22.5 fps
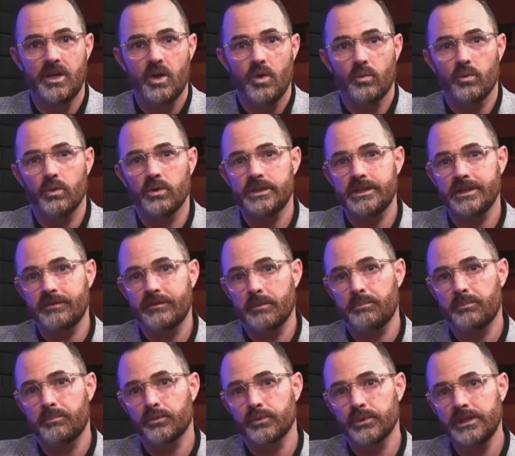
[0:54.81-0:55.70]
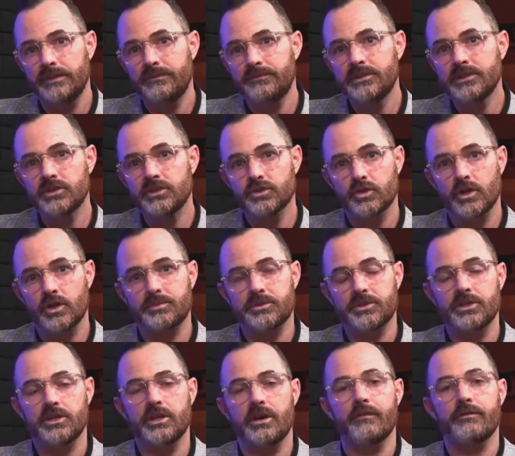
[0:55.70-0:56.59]
We'll give a brief
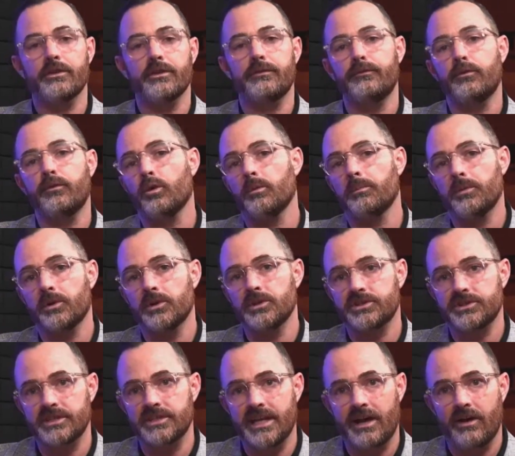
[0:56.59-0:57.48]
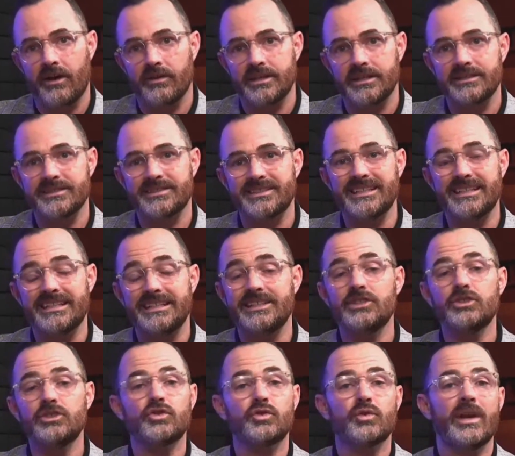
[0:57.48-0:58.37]
description of the 4 personalities
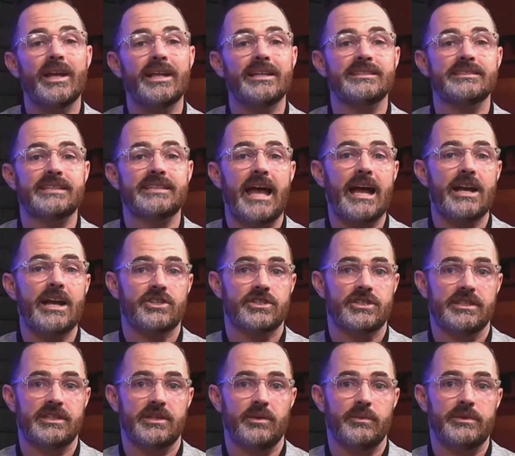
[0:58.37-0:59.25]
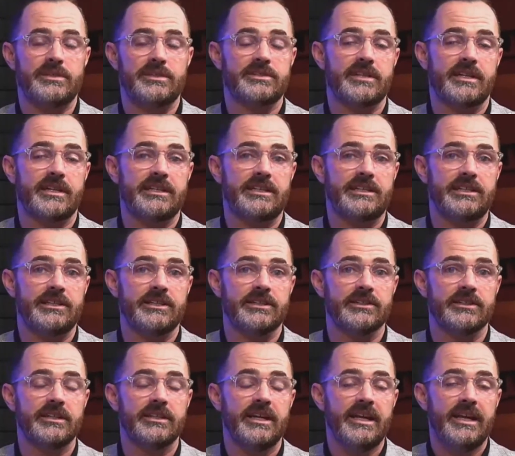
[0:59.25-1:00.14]
in transaction that we study
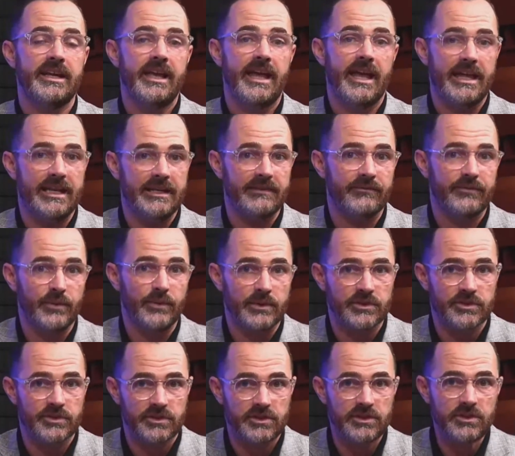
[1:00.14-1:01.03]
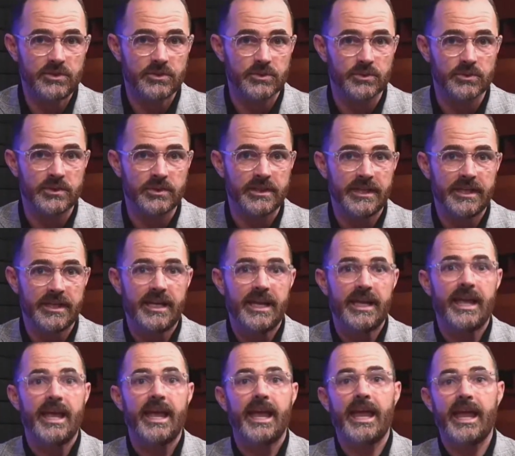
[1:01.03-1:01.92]
here at Influential You
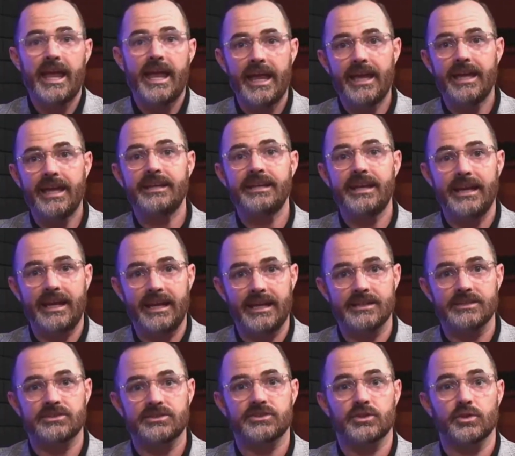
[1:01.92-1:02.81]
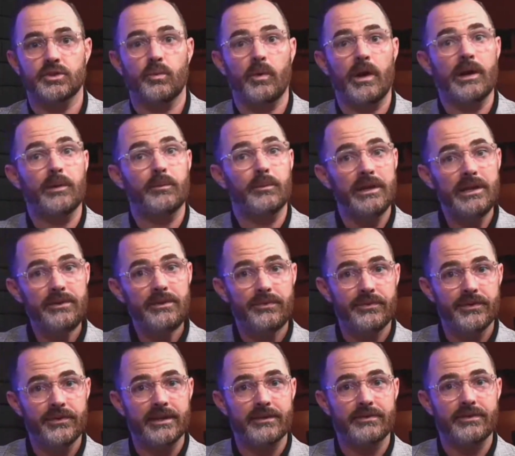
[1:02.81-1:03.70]
and answer why we
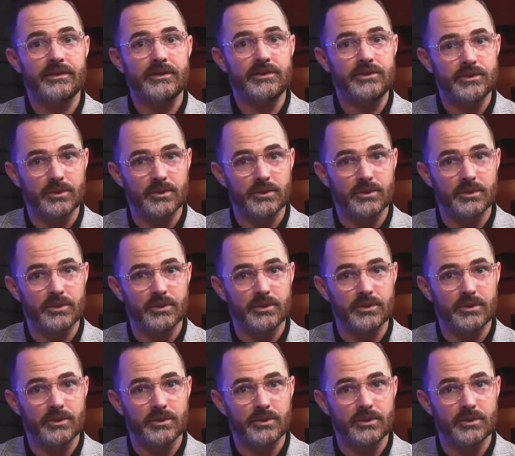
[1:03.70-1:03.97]
think that you'll